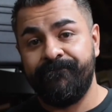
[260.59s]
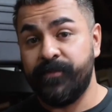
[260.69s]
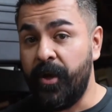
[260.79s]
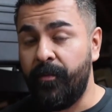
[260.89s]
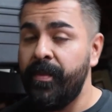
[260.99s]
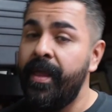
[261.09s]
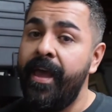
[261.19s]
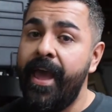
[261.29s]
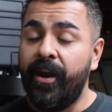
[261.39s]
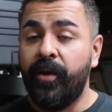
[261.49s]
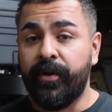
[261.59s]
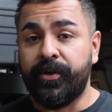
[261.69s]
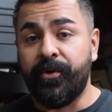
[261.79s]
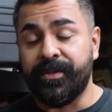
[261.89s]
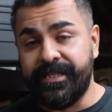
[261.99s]
So head on over to
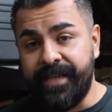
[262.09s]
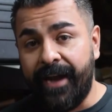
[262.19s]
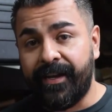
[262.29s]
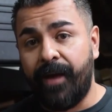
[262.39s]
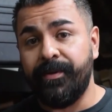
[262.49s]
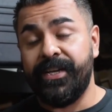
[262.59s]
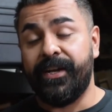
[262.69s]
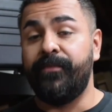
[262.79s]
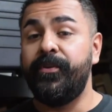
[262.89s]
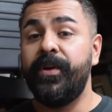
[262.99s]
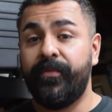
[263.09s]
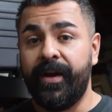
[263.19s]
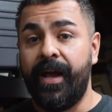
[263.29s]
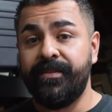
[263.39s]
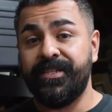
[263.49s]
turners.com to check out a few
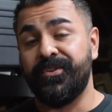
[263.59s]
different options,